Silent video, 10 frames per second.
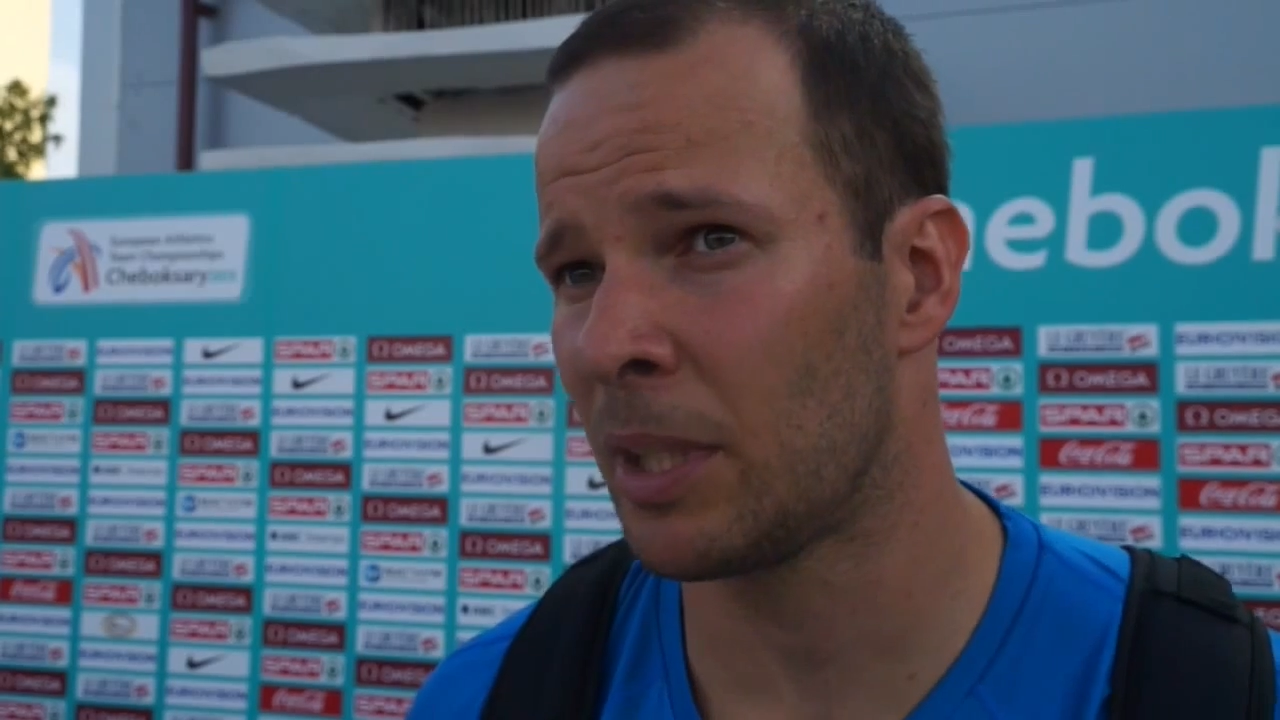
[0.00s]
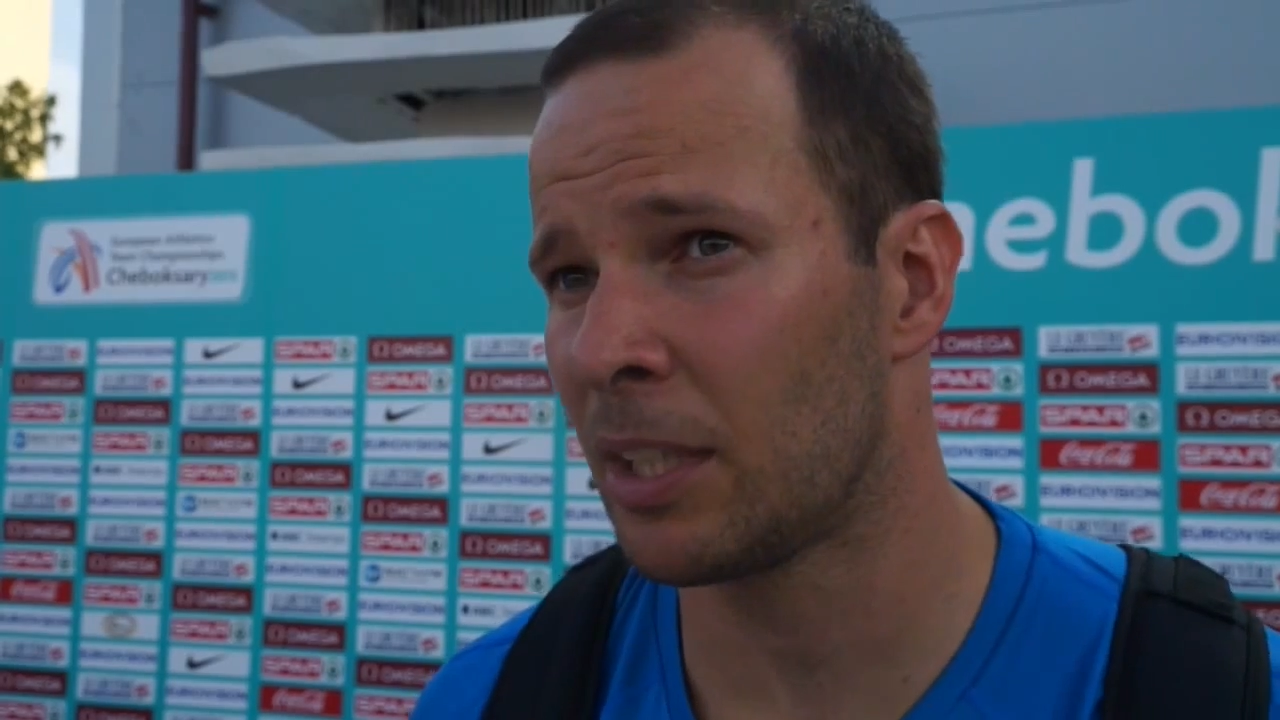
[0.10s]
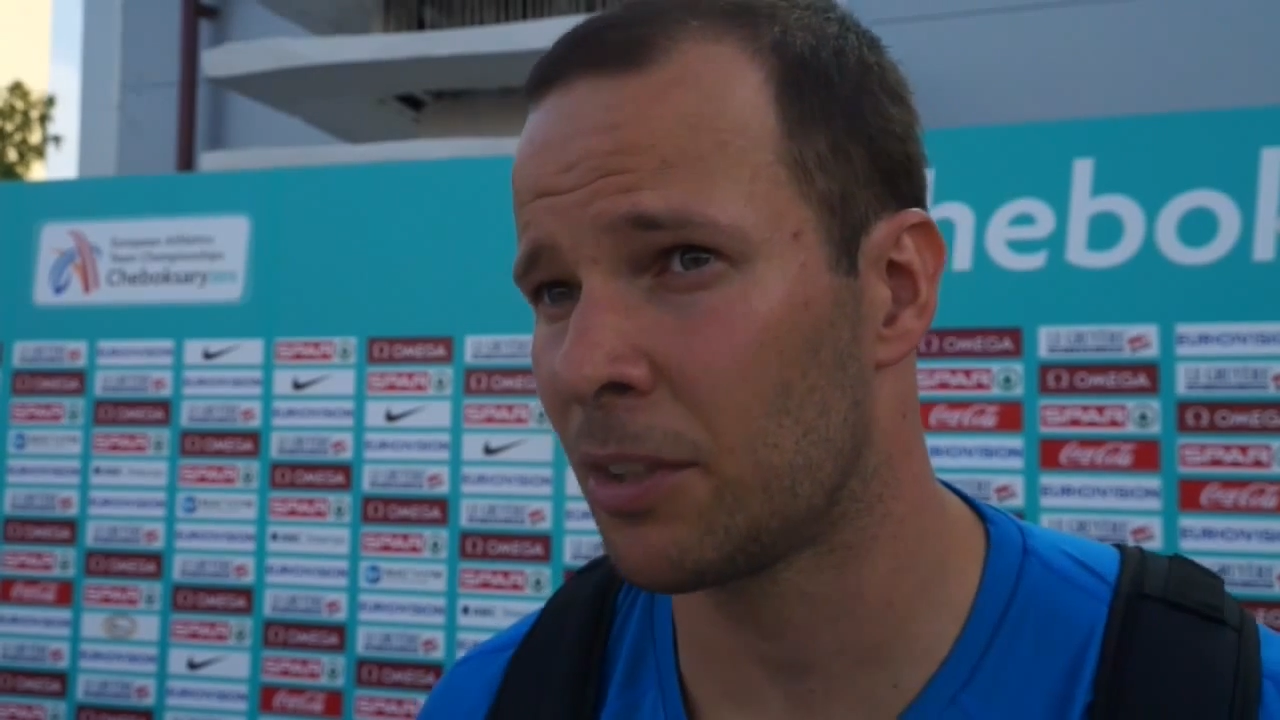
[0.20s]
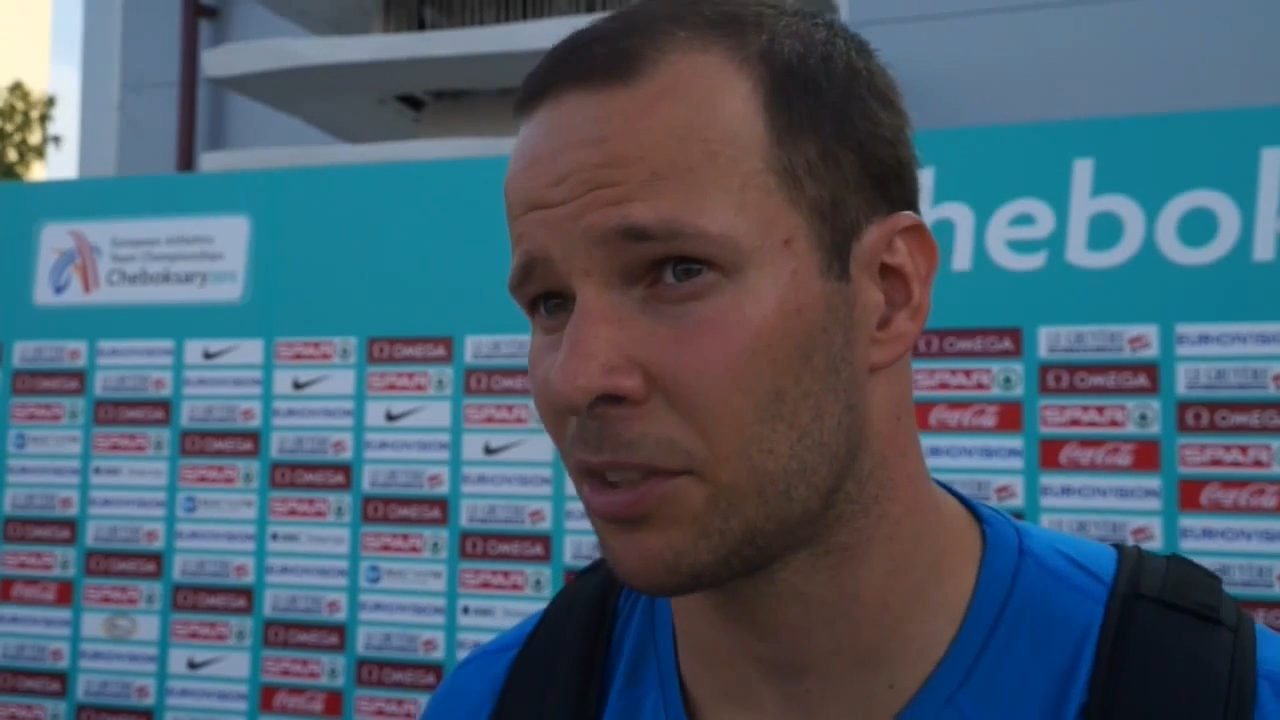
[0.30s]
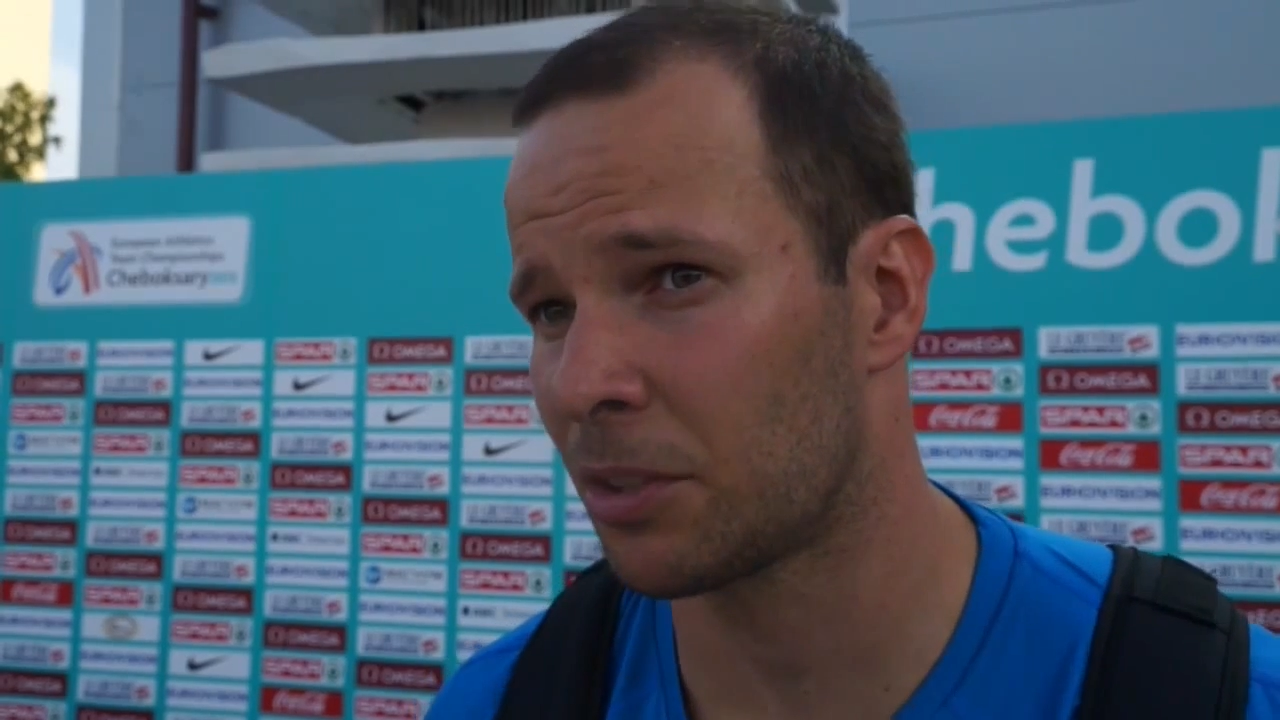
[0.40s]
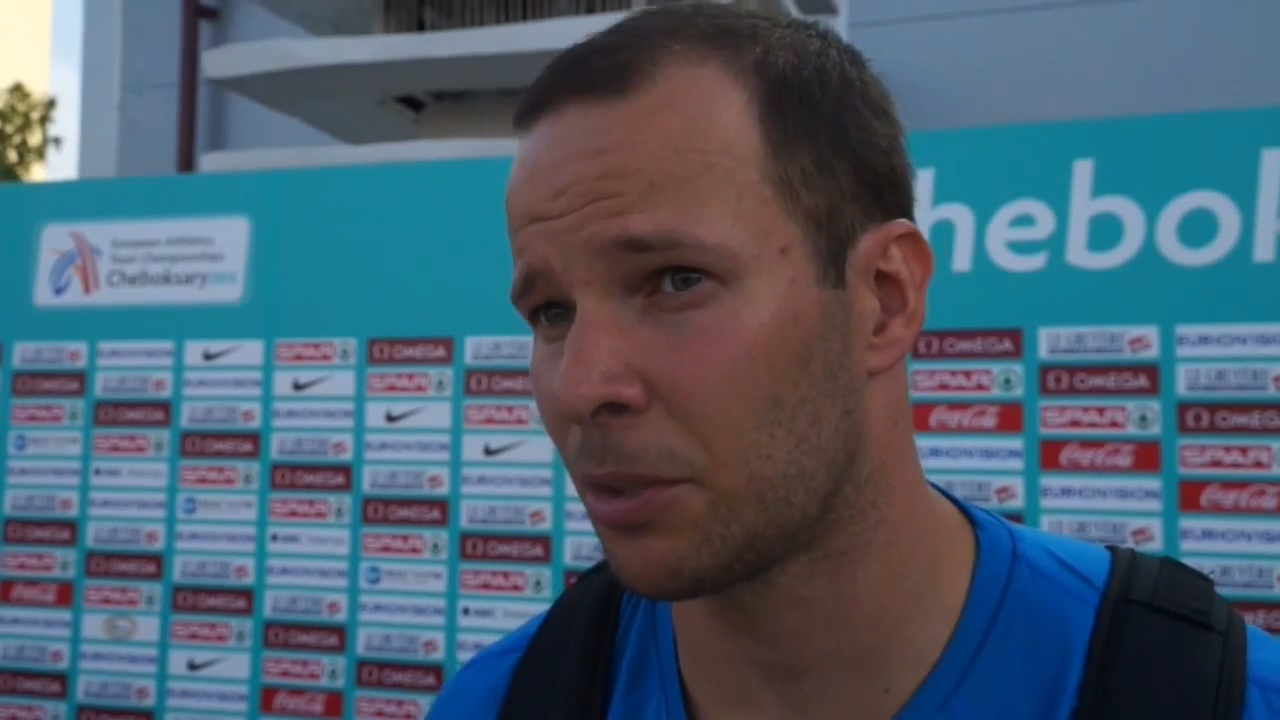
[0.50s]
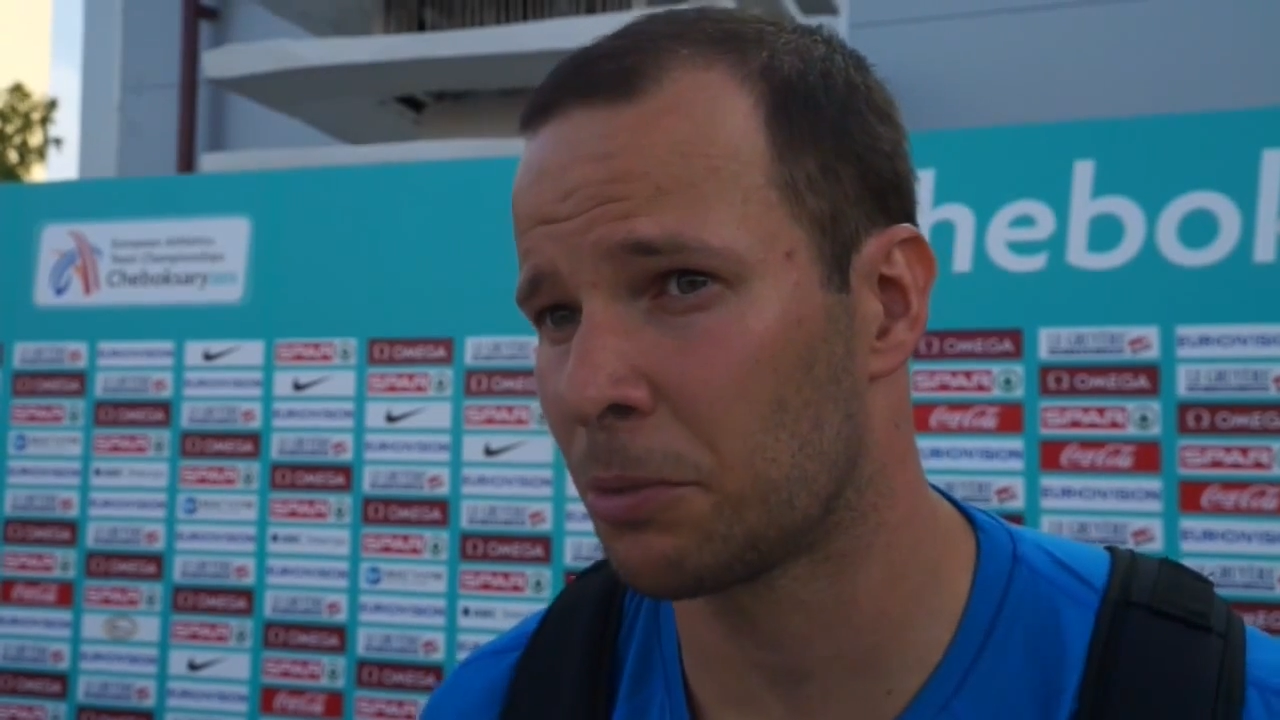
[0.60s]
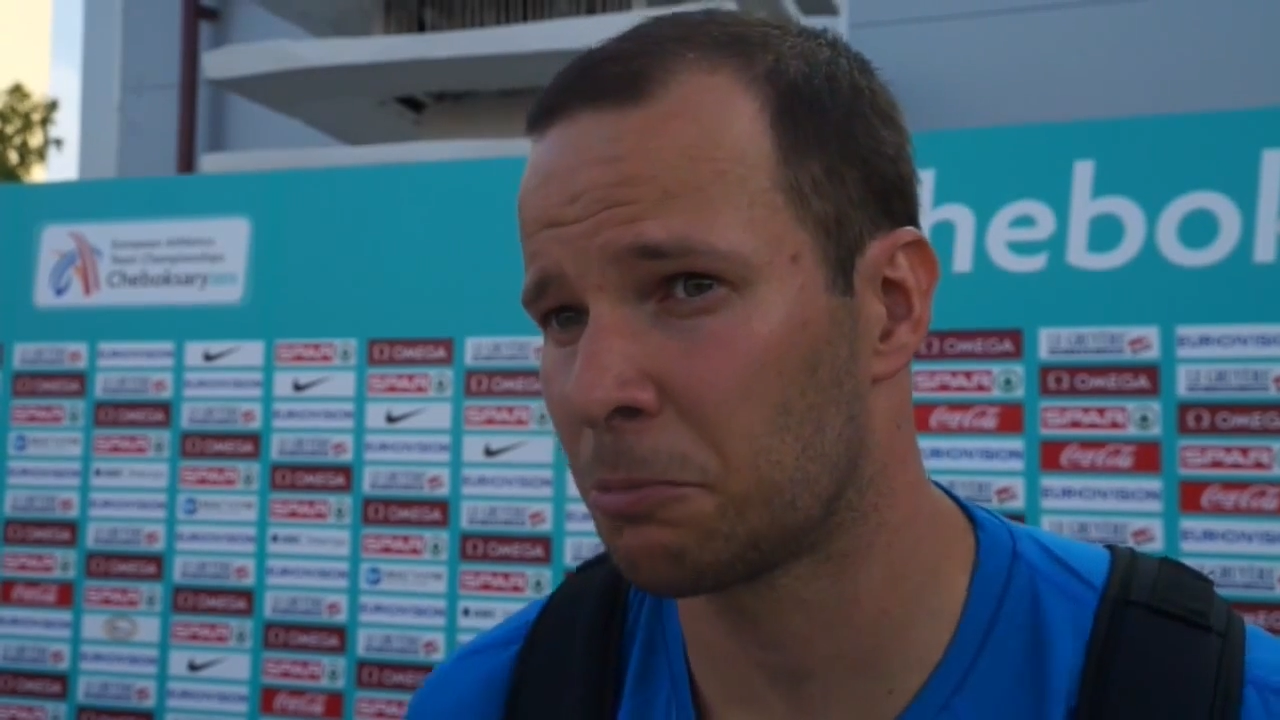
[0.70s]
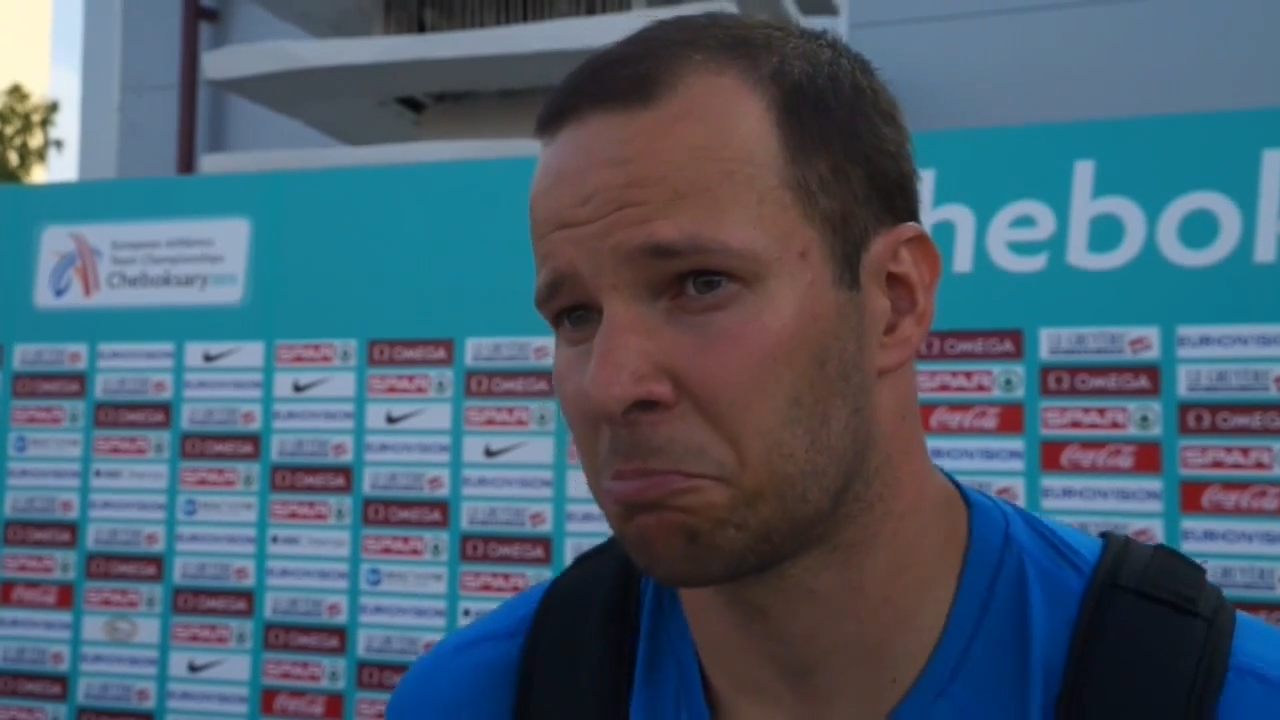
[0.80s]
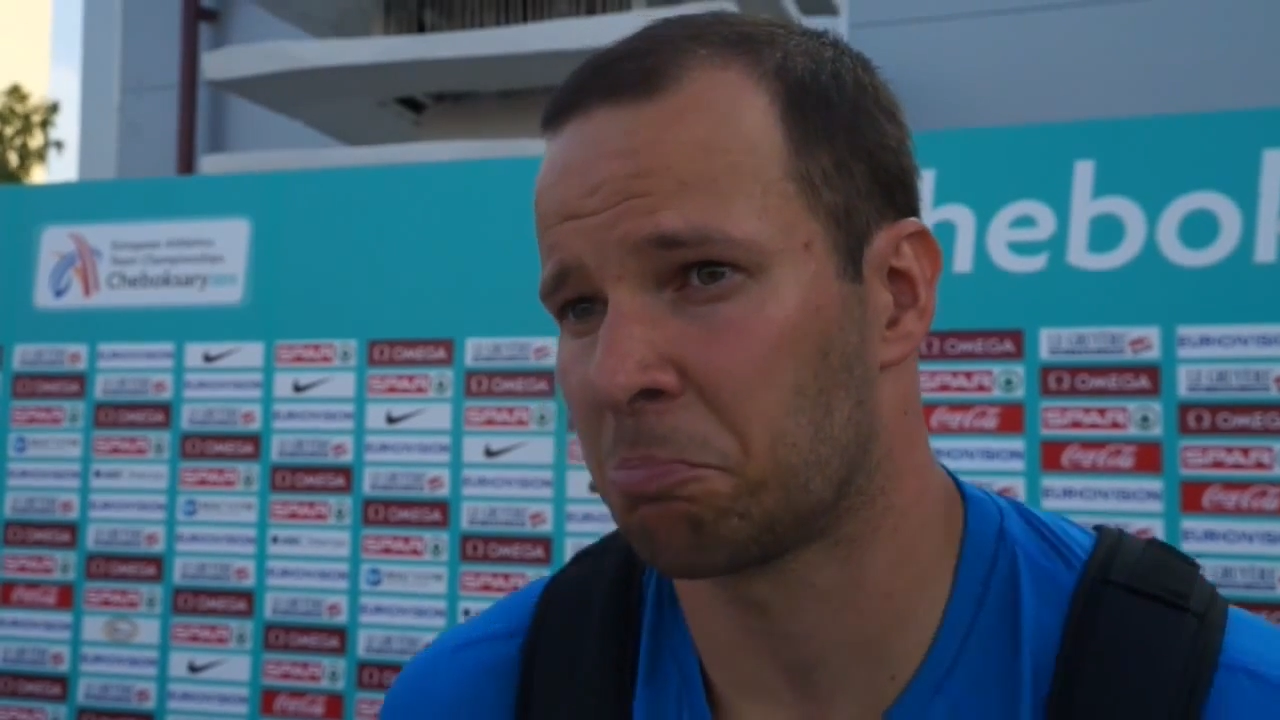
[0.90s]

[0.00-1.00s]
meters, so